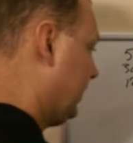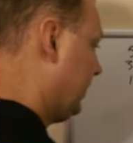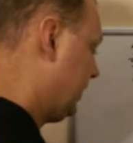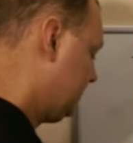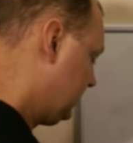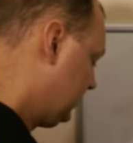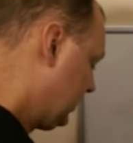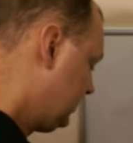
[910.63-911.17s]

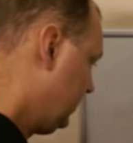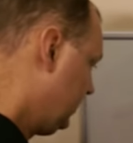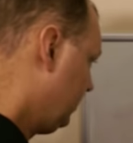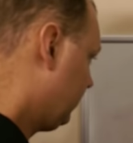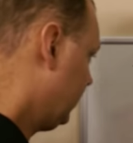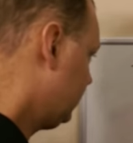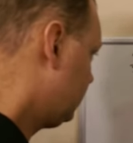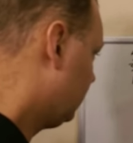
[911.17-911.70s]
That is the density
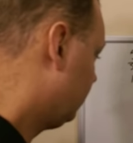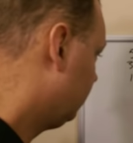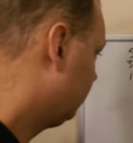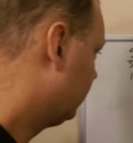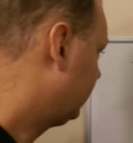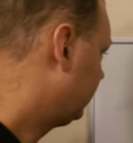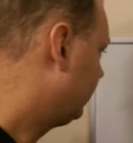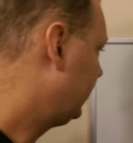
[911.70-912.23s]
ratio
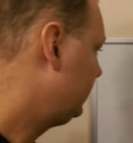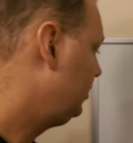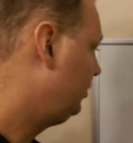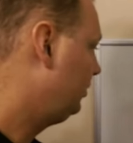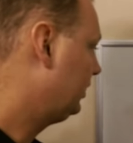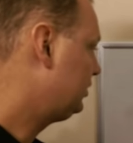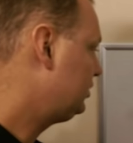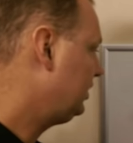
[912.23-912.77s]
we're going
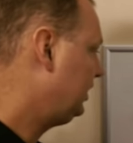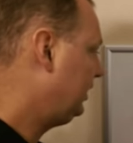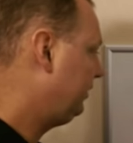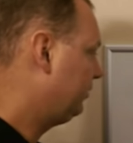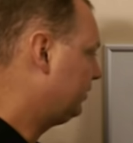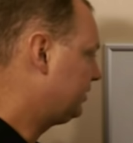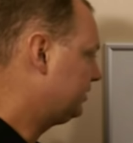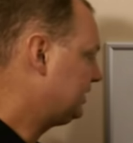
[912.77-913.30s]
to
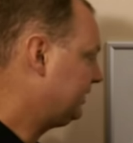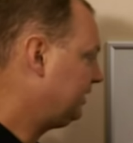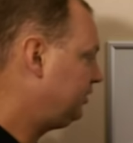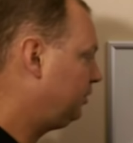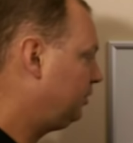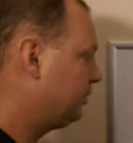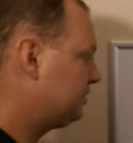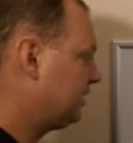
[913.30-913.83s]
achieve with a
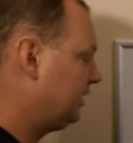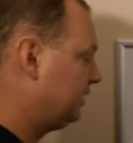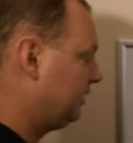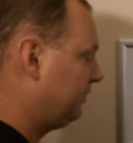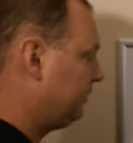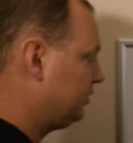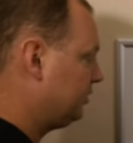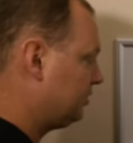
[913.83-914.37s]
72%
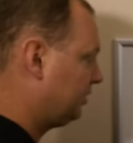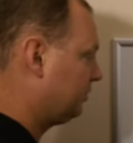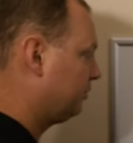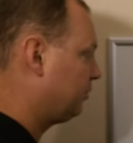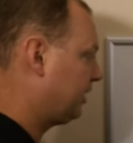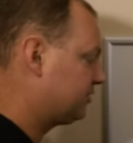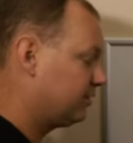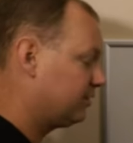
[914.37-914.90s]
efficient
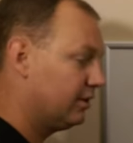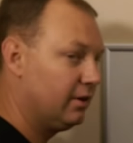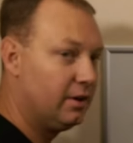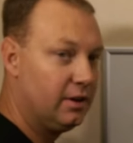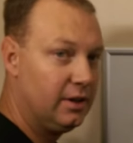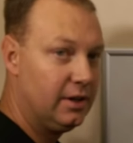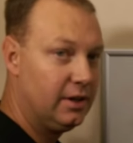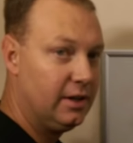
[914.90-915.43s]
compressor
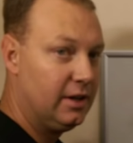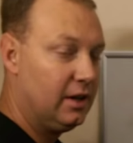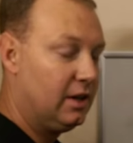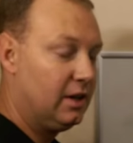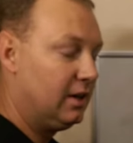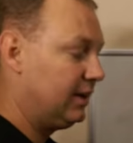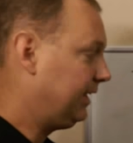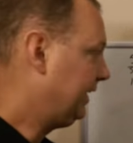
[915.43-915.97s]

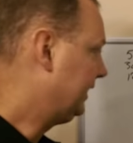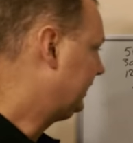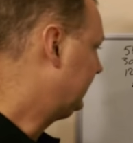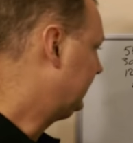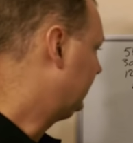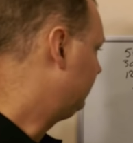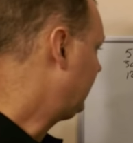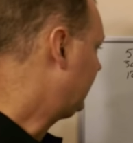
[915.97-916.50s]

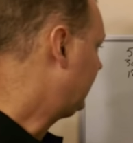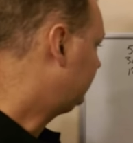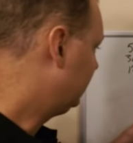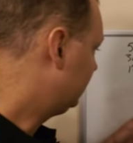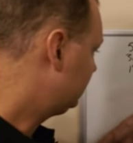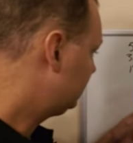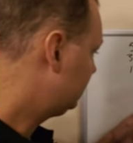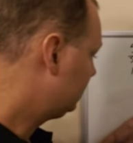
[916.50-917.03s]
and um, at
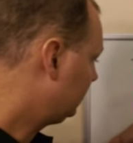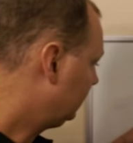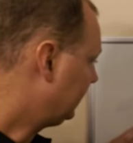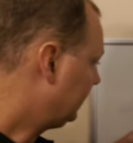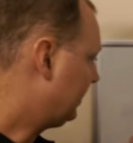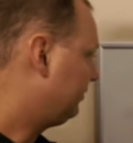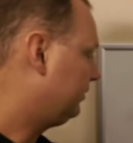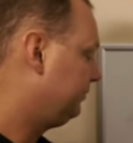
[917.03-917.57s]
this
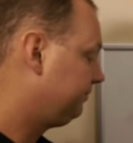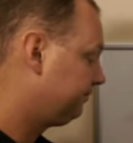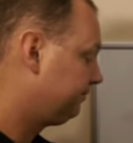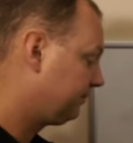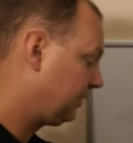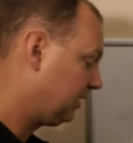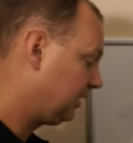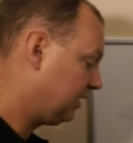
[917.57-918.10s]
level.
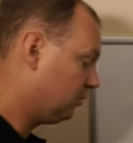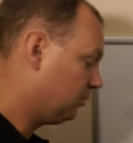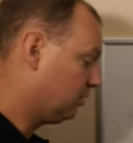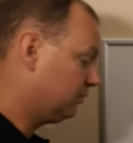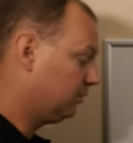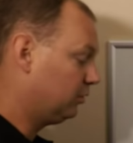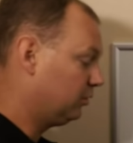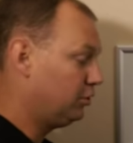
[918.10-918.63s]
And
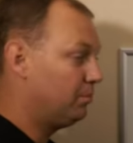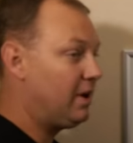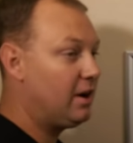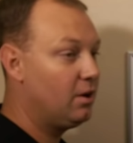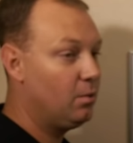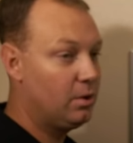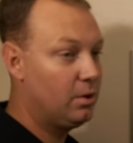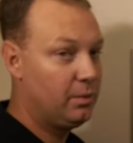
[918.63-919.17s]
we'll, we'll do
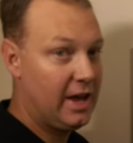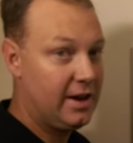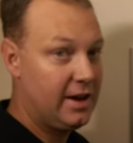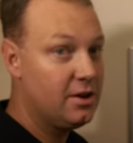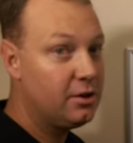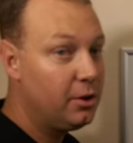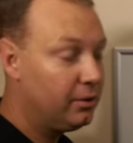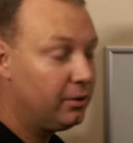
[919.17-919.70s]
better when we add
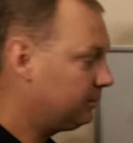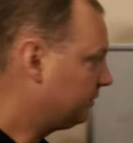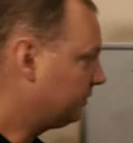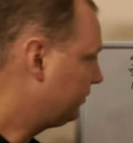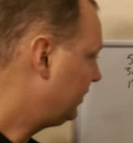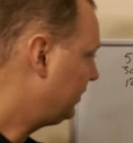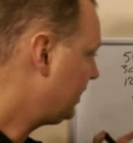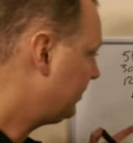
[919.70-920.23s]
intercooling,
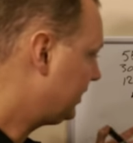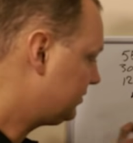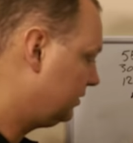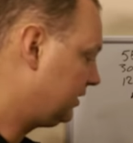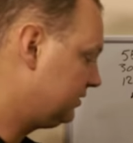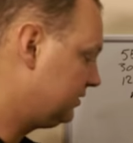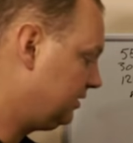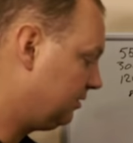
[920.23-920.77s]
but for now, that's
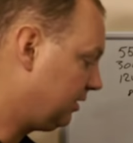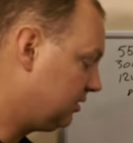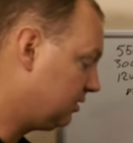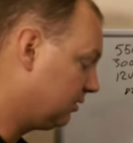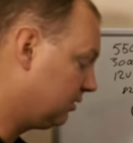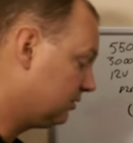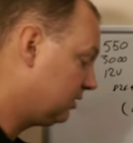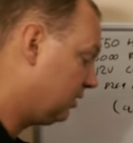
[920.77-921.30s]
our density
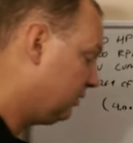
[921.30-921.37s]
ratio.